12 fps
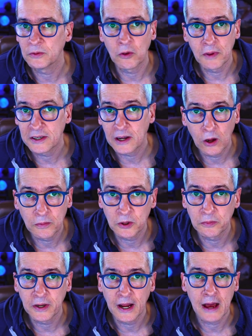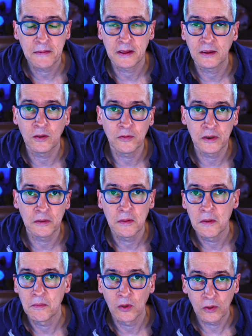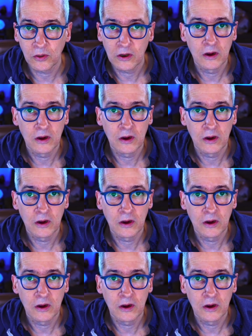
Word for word: commercial option perhaps, that offer more